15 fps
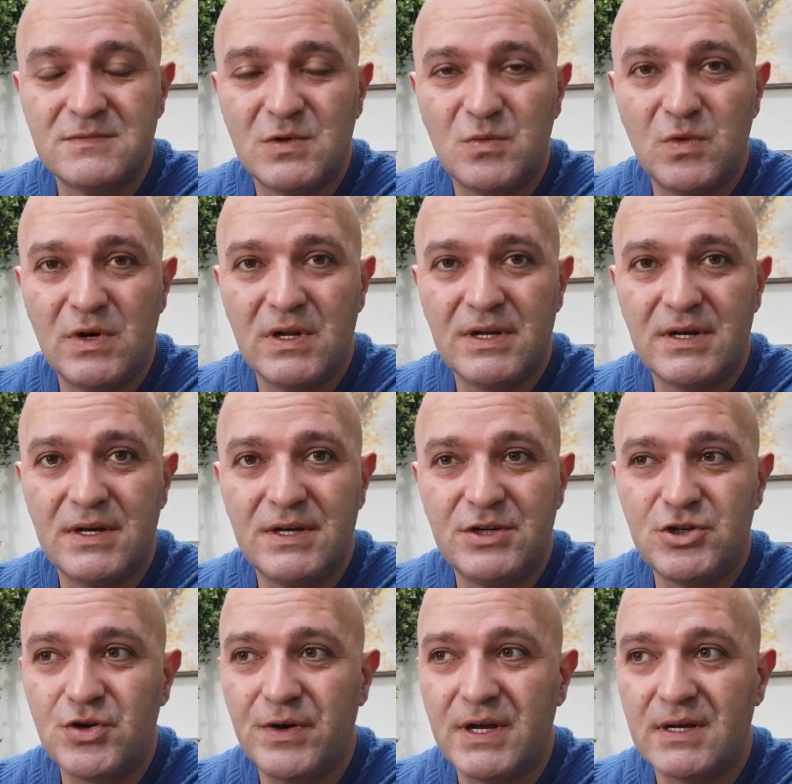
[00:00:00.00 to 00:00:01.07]

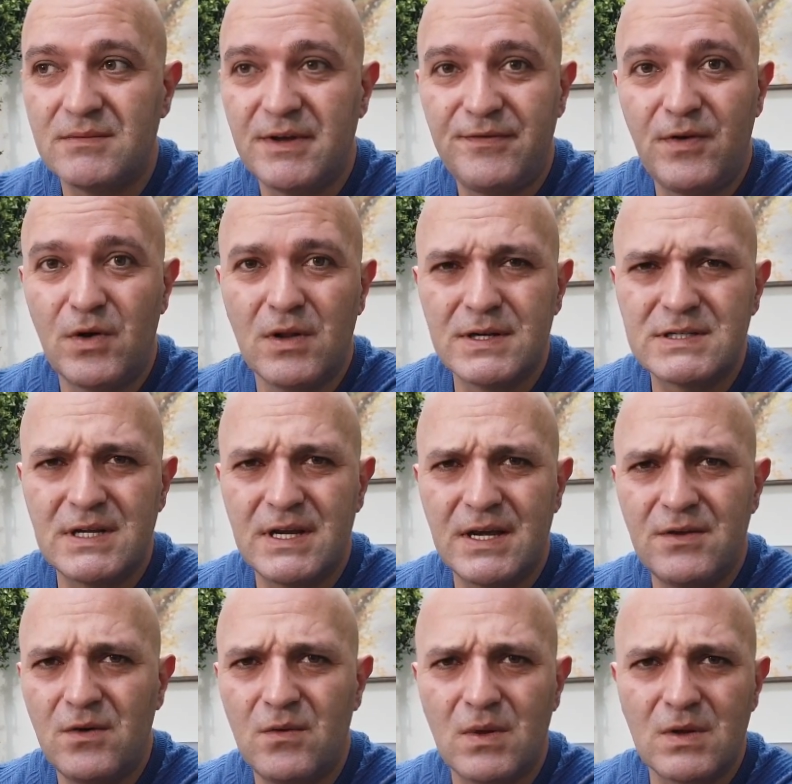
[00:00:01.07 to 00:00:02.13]
enjoy it. If you're listening
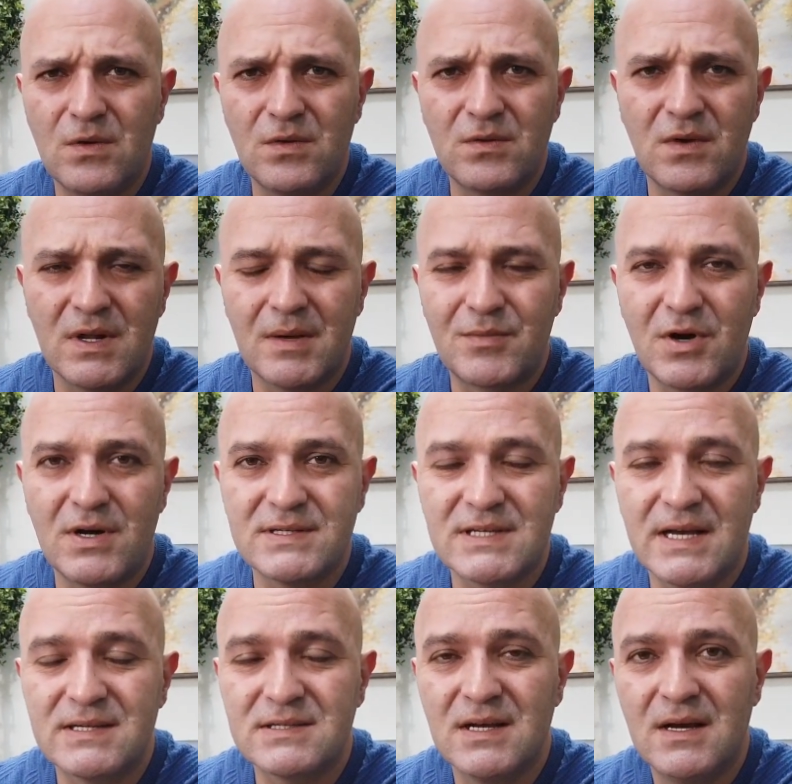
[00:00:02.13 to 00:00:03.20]
and you don't want to go through all that
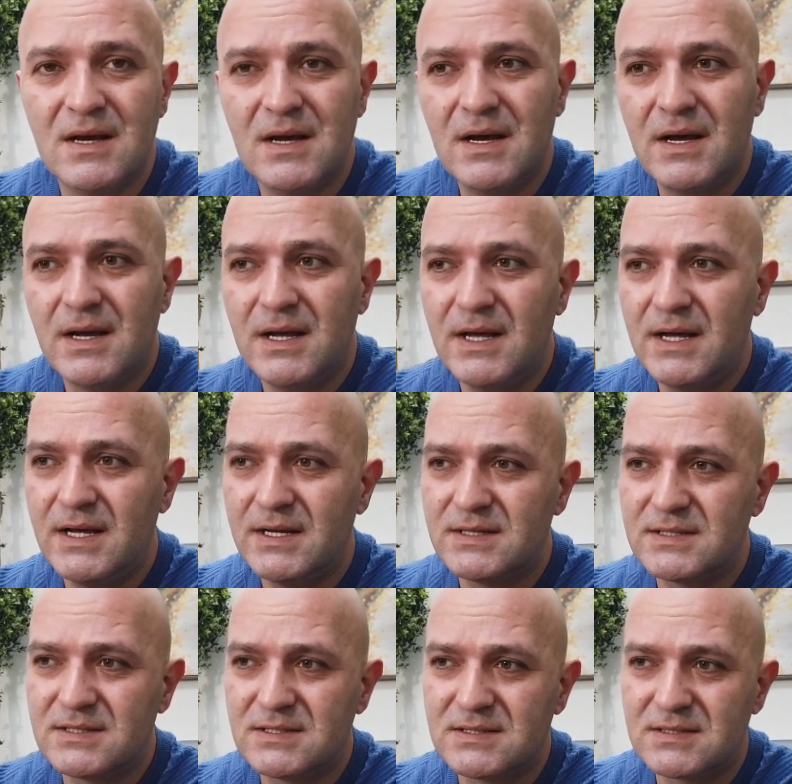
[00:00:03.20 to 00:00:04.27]
process,
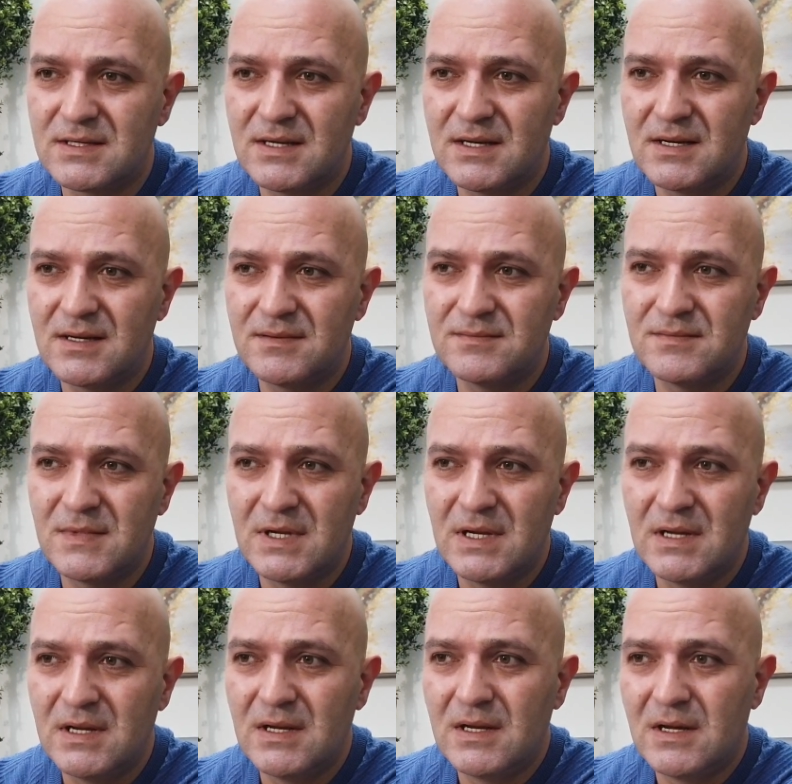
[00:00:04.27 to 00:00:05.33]
it's
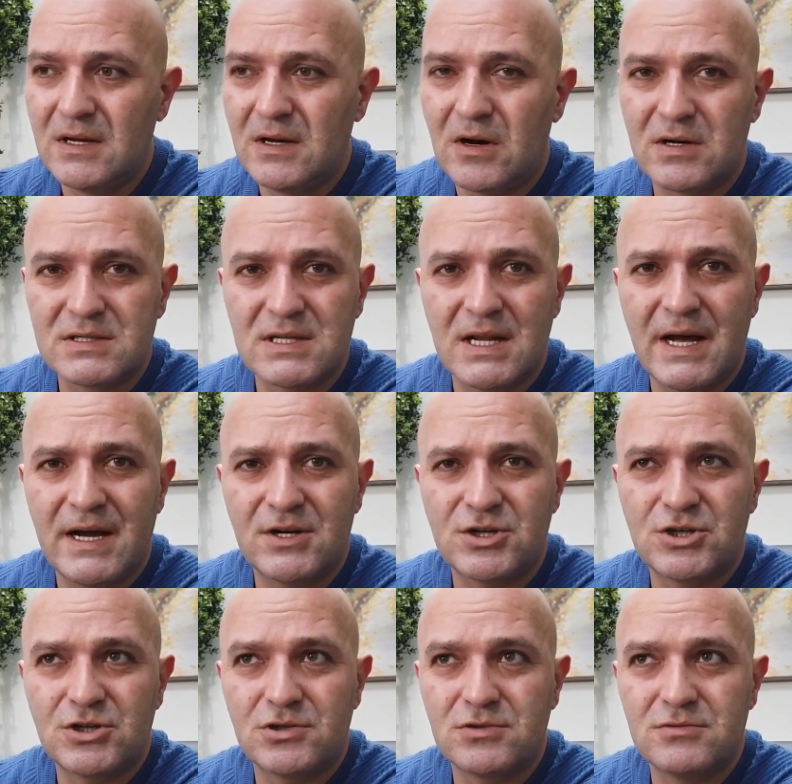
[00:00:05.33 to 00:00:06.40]

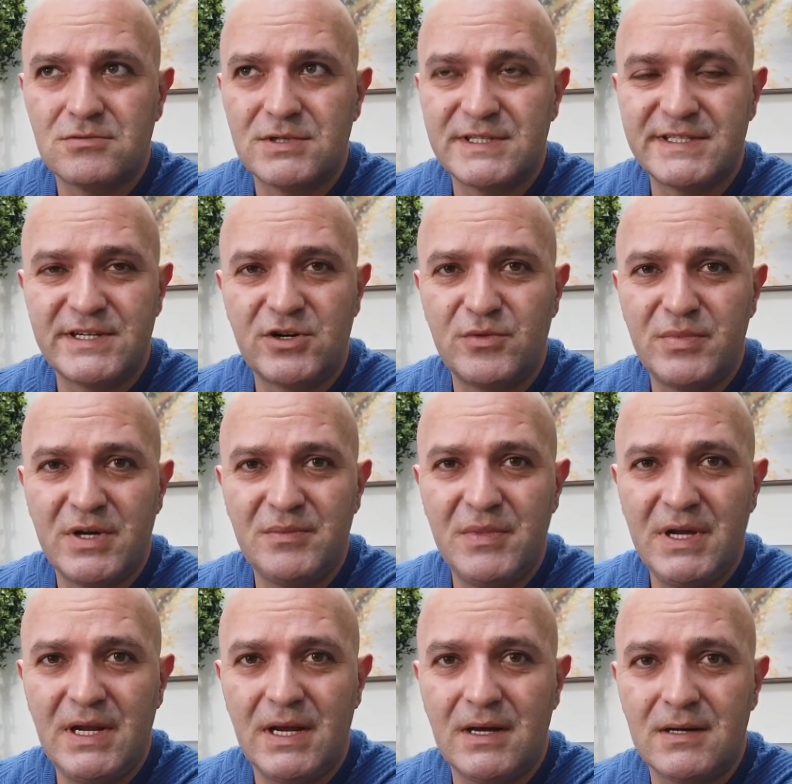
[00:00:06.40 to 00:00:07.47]
r/Syrupin
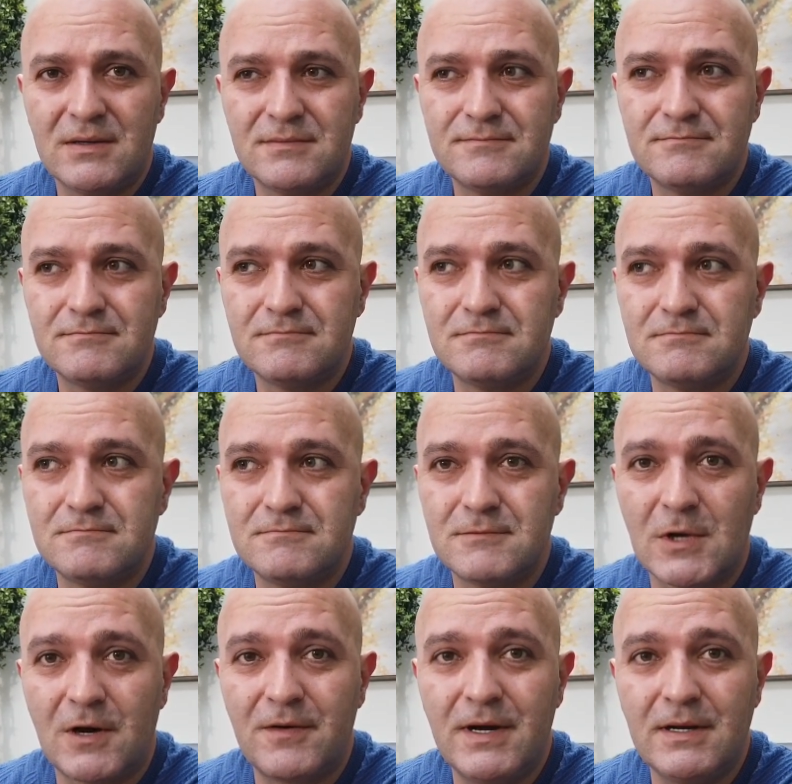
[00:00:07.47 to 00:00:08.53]
Media.
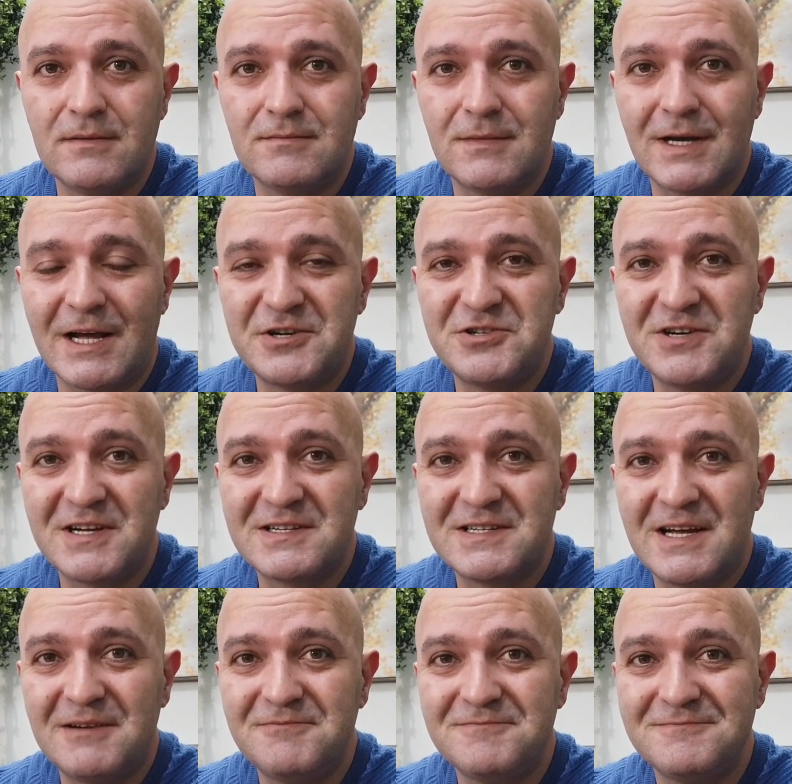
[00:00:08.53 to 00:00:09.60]
All right, catch you next
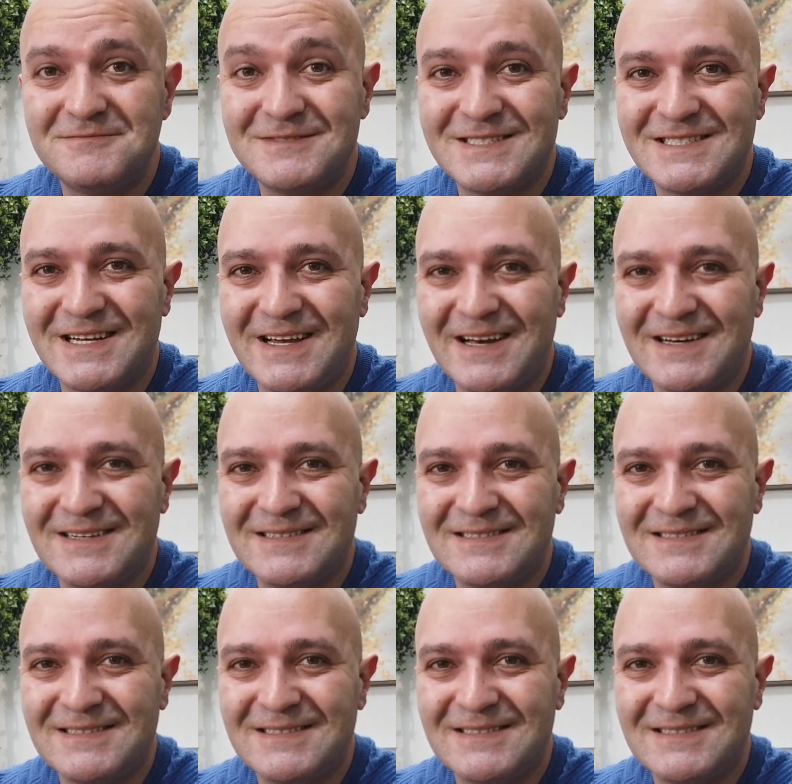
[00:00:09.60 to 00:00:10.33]
time. See ya.